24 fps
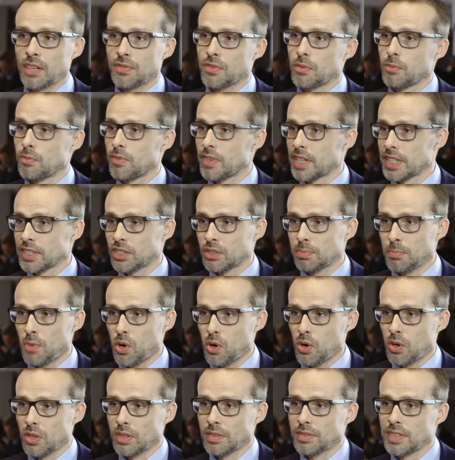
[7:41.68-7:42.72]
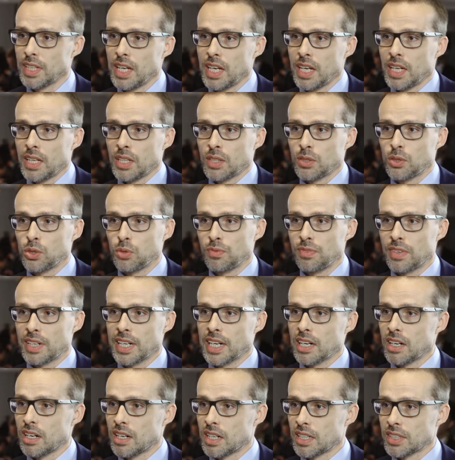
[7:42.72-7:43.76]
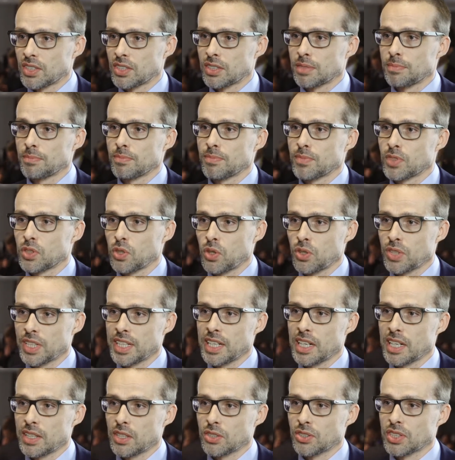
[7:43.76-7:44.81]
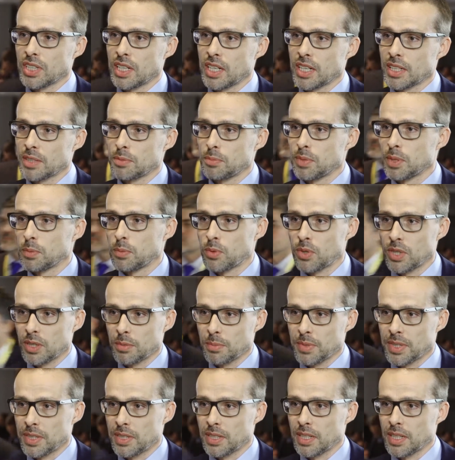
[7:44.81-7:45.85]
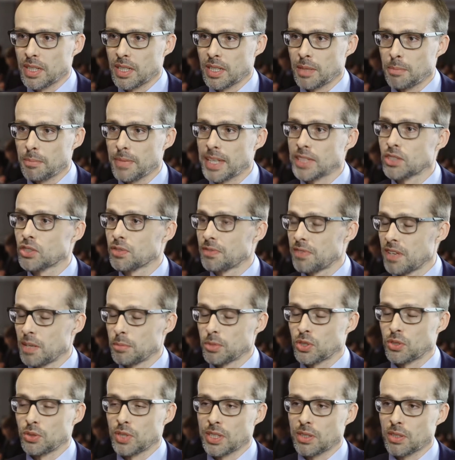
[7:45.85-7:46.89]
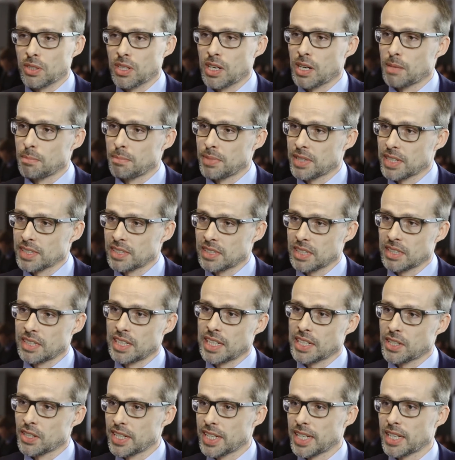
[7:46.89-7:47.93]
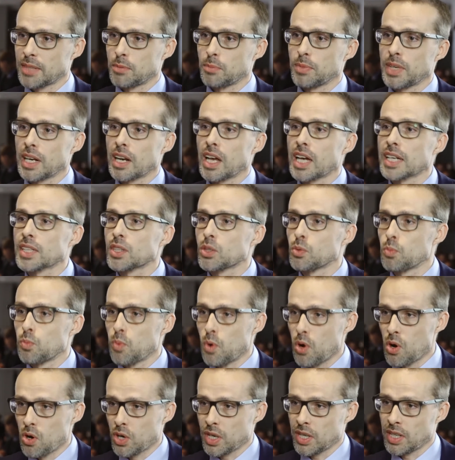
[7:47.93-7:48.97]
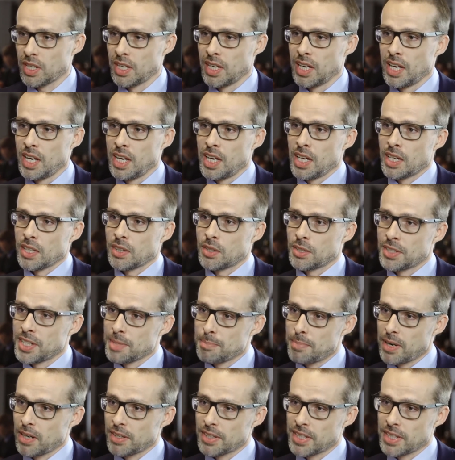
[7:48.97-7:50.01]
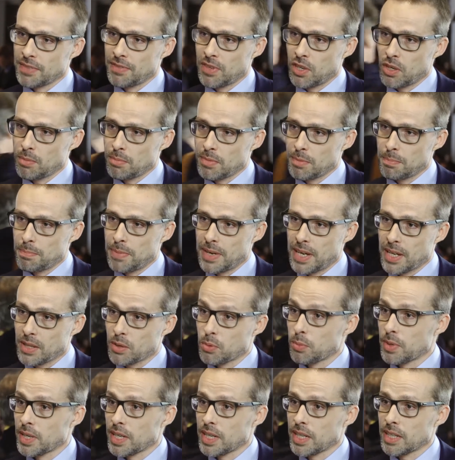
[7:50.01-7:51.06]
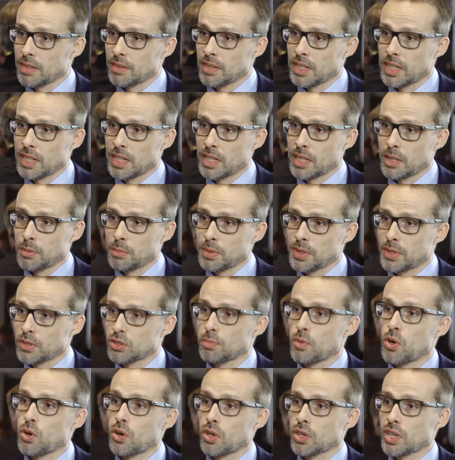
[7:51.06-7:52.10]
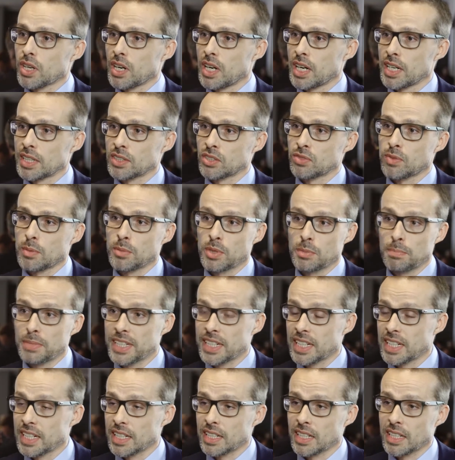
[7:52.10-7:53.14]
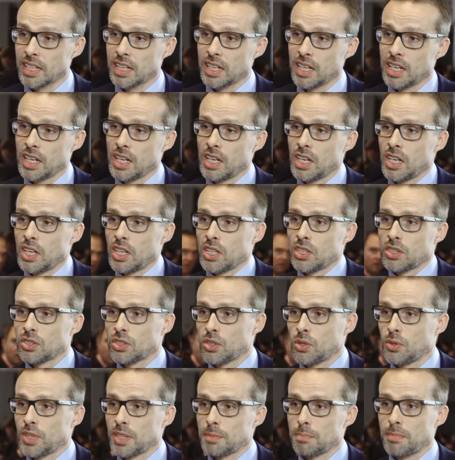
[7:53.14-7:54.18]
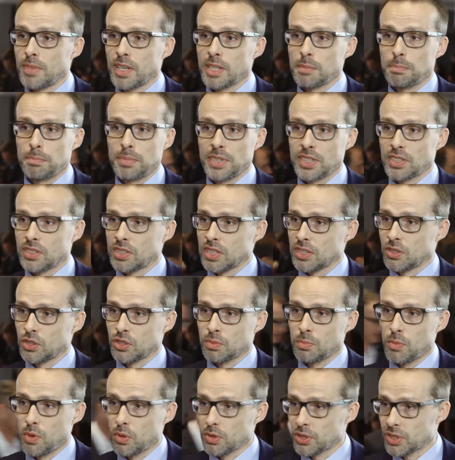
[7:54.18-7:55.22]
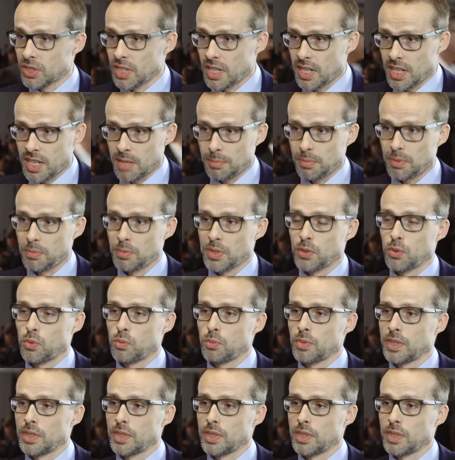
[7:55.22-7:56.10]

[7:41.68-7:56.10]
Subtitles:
from very small to very large. So on the other side, we work with major pharmaceutical companies, and then again, we like to walk the development pathway with the smaller clients from the beginning. So it might be just a small startup with whom